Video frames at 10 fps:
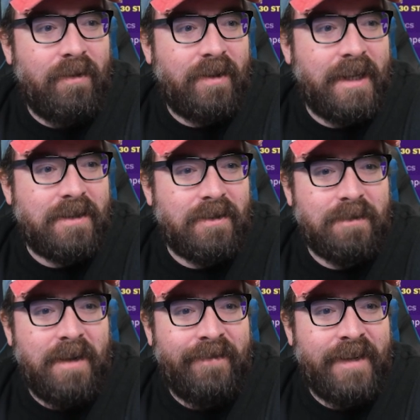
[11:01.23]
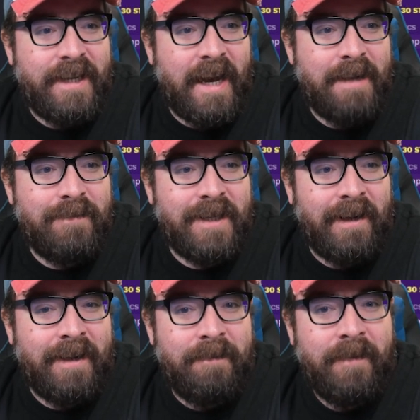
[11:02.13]
Oh, look at that. Got some lovely game
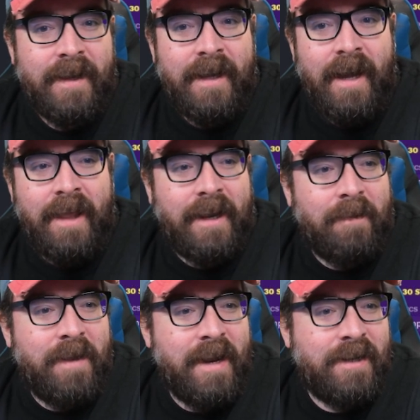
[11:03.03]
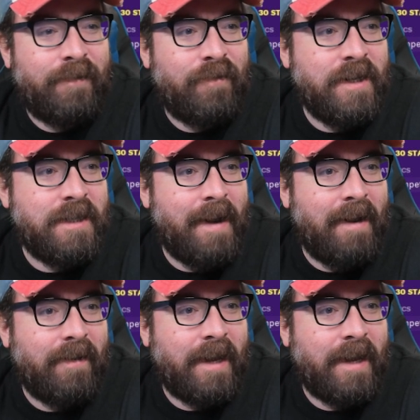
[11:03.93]
time. And then I'm here to freeze him out